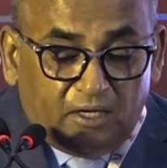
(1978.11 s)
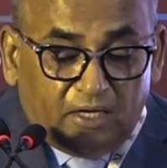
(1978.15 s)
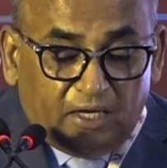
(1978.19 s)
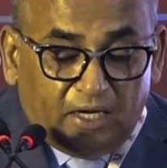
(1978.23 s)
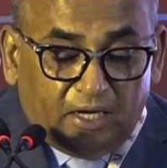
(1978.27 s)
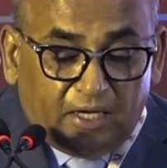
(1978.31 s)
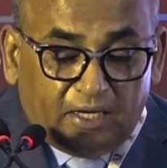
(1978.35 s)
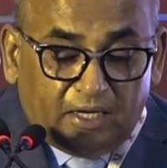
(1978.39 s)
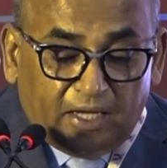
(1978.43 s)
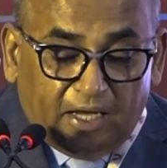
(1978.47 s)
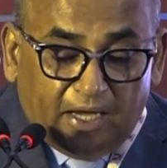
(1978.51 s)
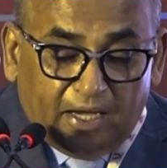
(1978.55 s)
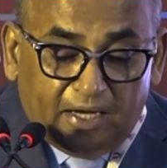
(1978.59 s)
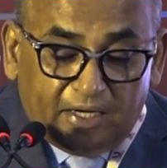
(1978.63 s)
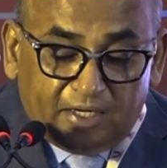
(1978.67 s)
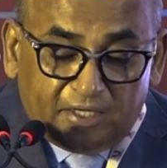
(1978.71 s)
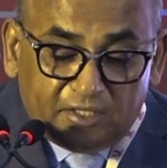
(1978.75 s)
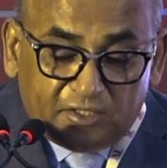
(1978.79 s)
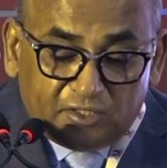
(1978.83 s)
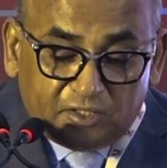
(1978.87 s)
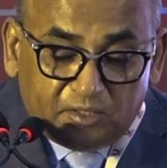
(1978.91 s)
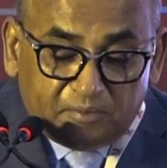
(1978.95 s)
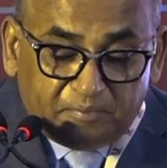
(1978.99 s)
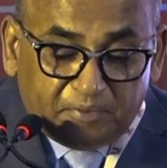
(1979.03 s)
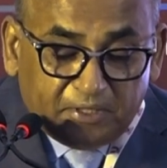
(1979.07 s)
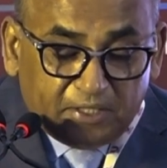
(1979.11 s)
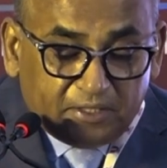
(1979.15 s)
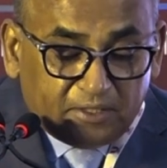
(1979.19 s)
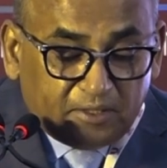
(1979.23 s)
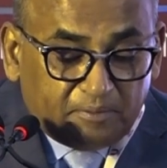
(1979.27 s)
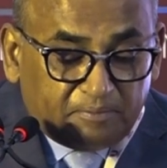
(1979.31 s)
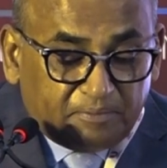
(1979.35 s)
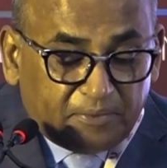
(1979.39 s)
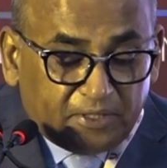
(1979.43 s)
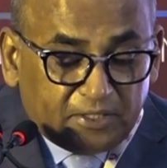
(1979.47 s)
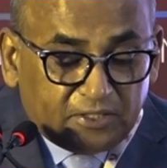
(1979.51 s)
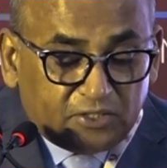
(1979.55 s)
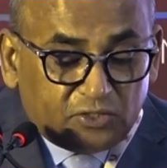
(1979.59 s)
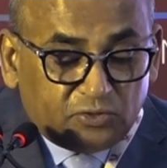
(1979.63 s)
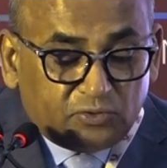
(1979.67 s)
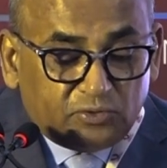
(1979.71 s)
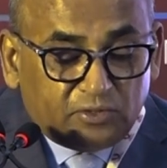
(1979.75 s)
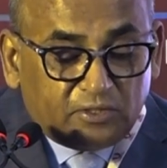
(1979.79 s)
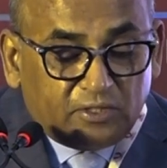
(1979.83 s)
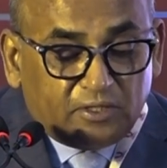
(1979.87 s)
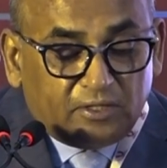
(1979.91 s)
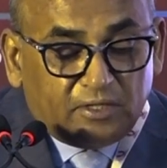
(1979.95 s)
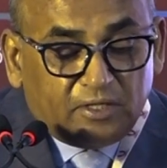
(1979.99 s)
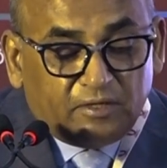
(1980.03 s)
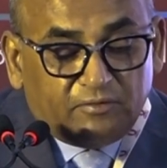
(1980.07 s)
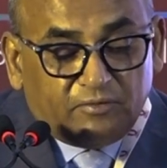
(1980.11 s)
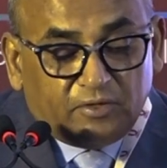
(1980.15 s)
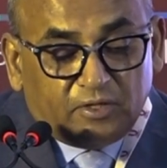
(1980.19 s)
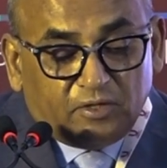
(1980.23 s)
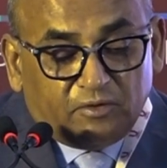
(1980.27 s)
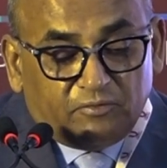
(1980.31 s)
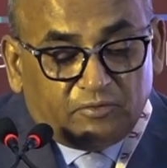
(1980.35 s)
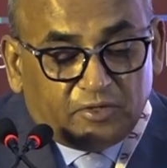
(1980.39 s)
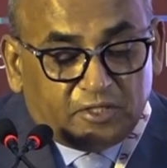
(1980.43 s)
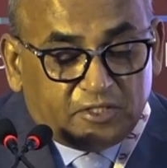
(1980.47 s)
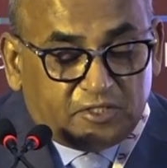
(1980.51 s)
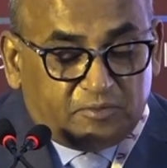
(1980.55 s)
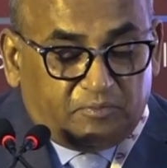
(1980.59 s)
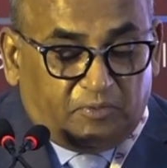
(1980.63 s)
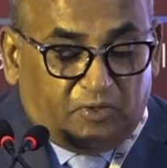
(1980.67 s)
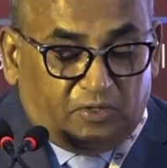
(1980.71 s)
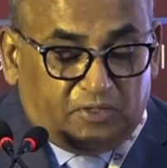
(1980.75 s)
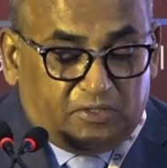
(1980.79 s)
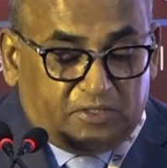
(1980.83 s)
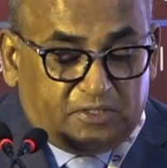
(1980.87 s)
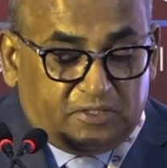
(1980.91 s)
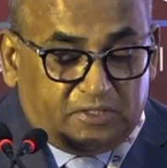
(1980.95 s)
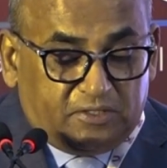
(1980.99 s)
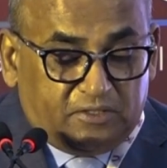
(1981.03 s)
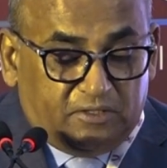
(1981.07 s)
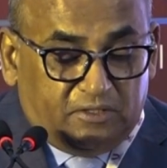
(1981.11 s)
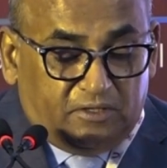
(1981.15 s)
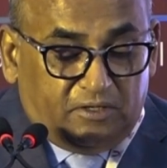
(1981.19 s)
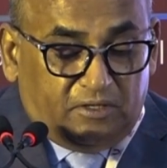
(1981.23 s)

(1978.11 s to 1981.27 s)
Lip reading: and anticipate a particular level of response,